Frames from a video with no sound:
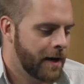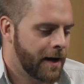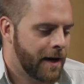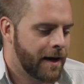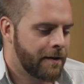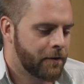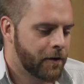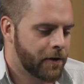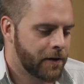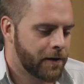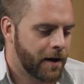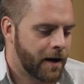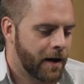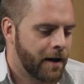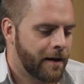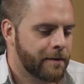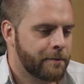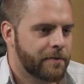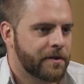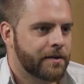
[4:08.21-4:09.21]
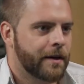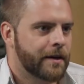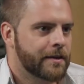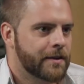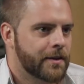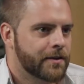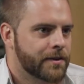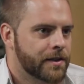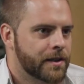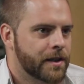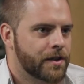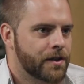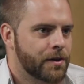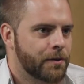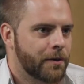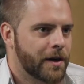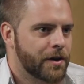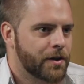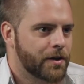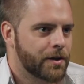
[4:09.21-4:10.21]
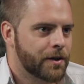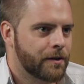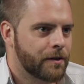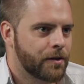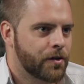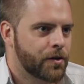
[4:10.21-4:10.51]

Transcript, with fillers: have a look at a hypothetical situation.